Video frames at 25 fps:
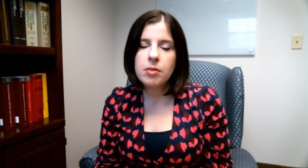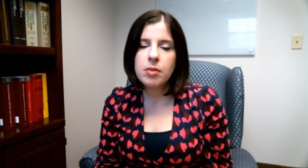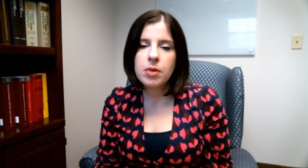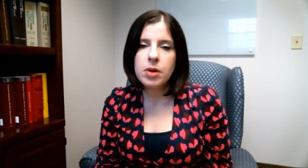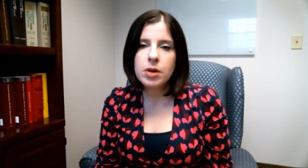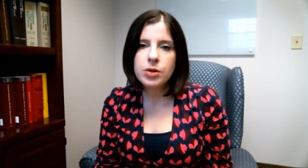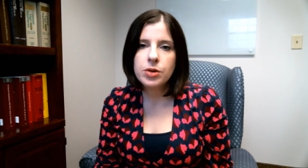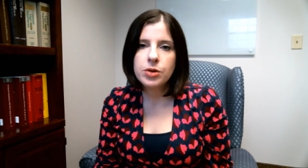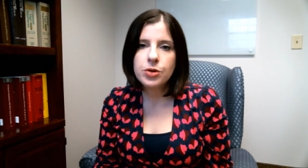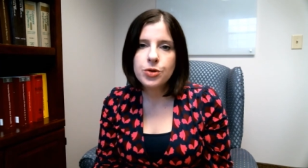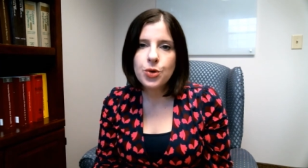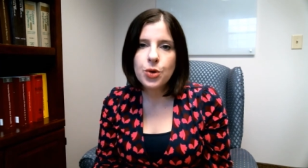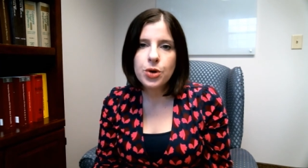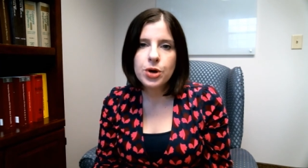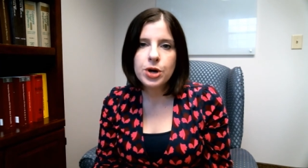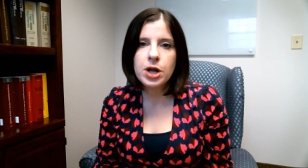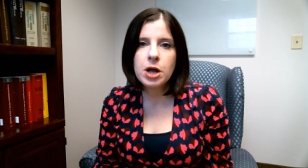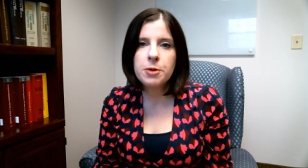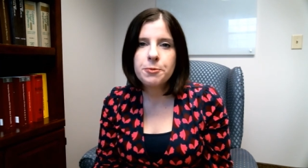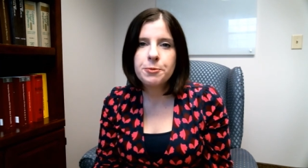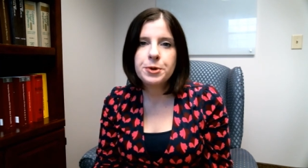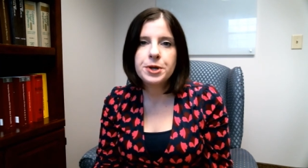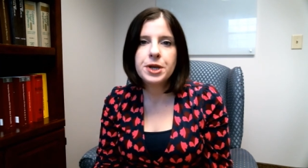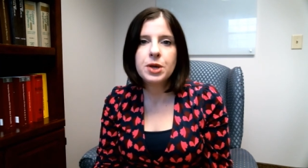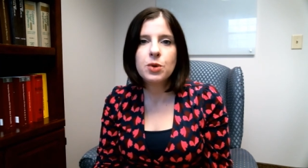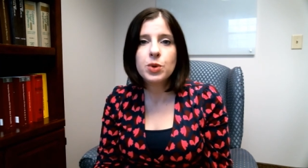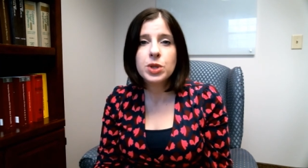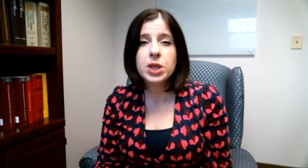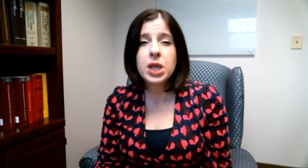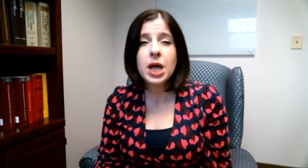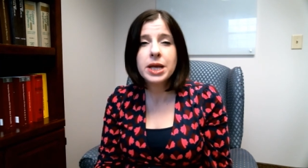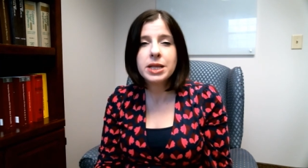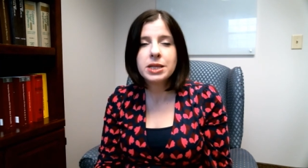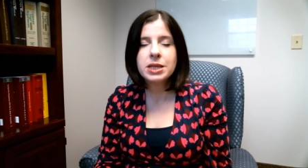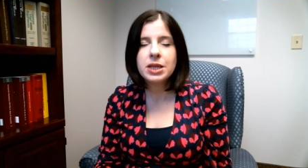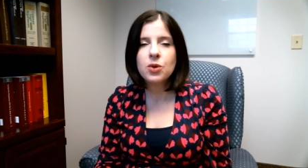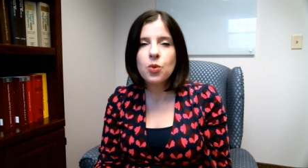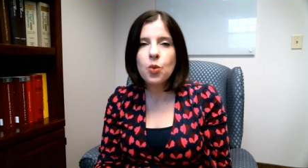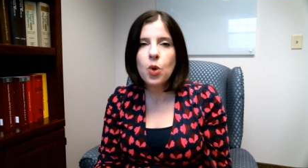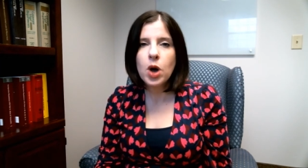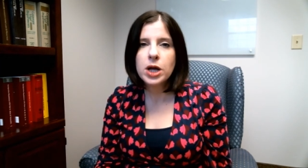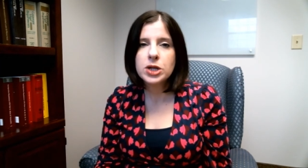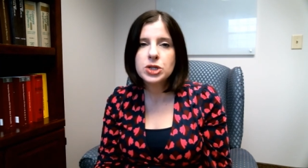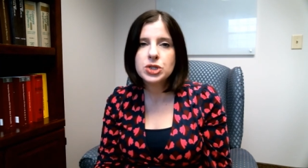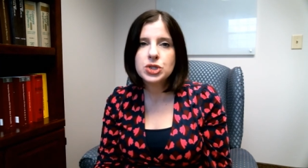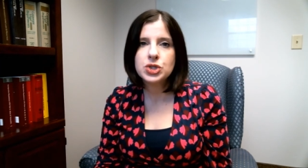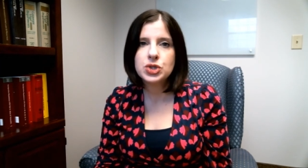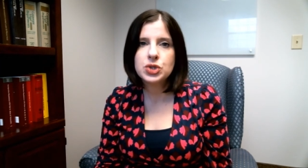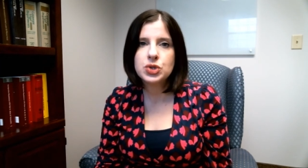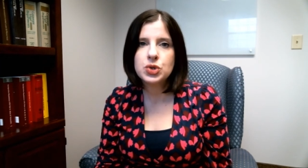your company would likely want
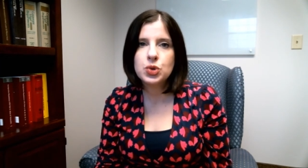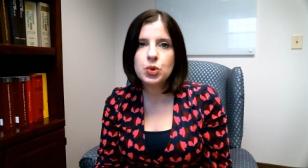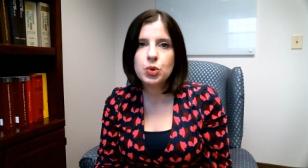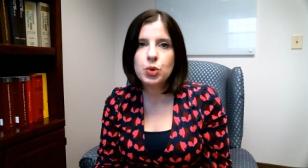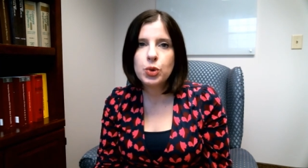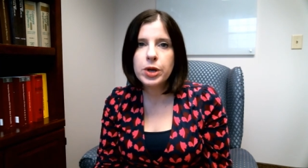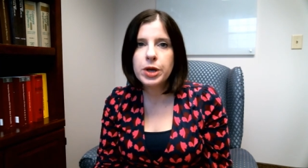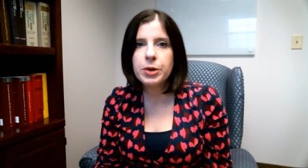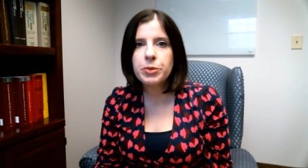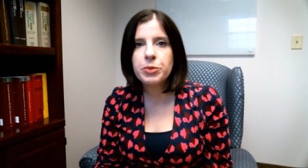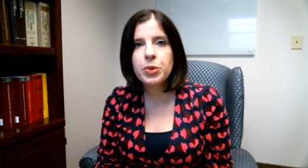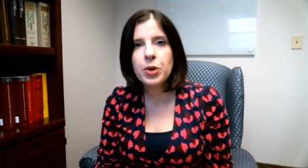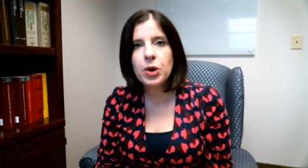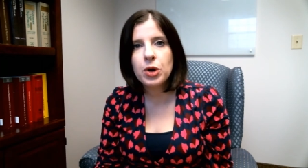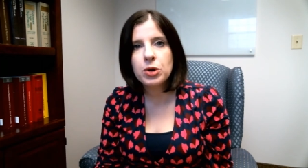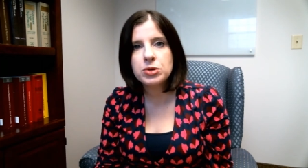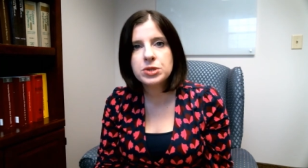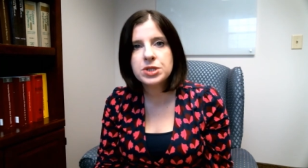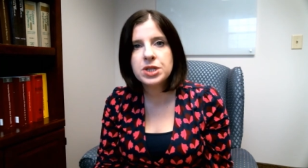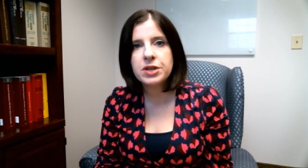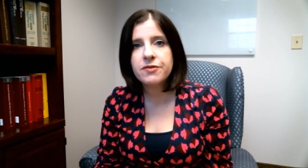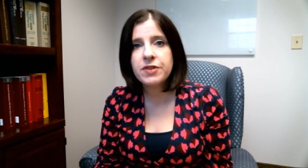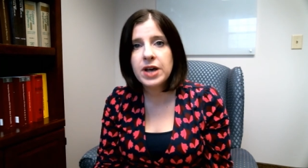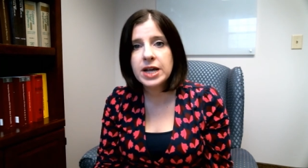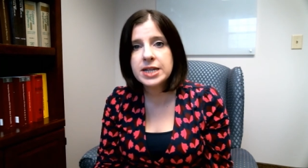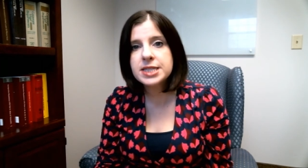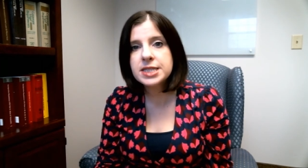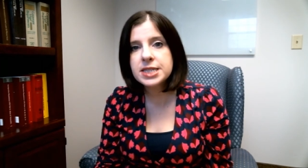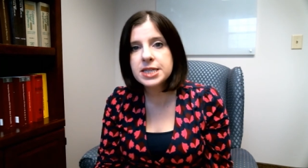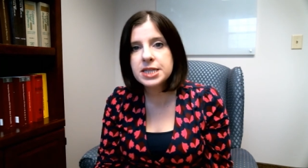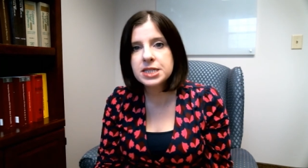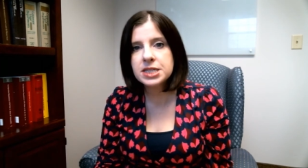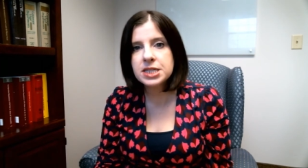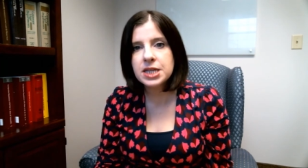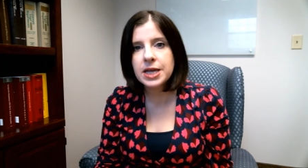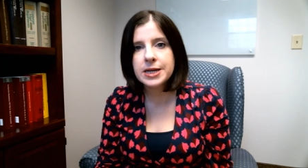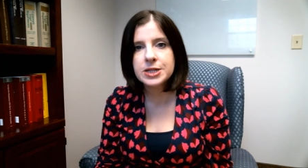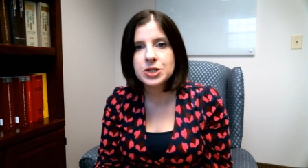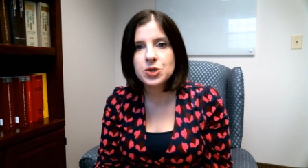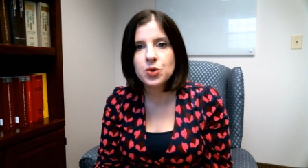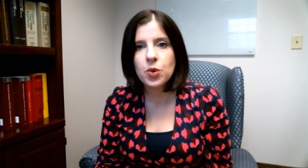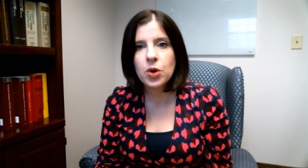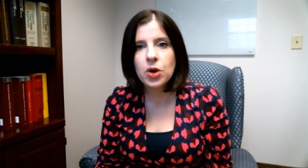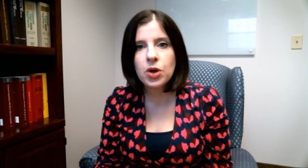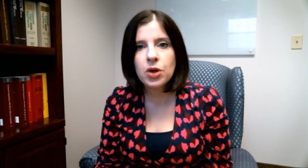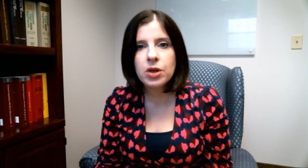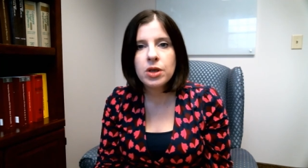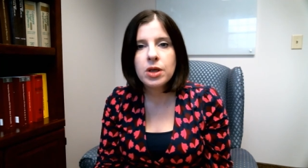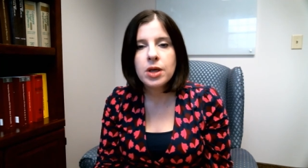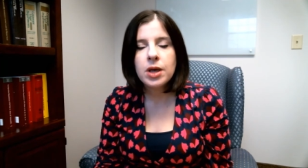to impose a vesting
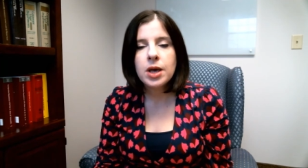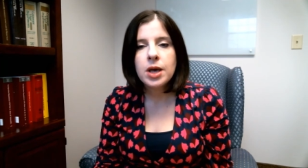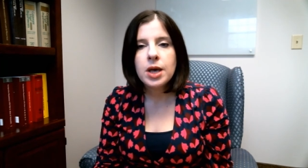schedule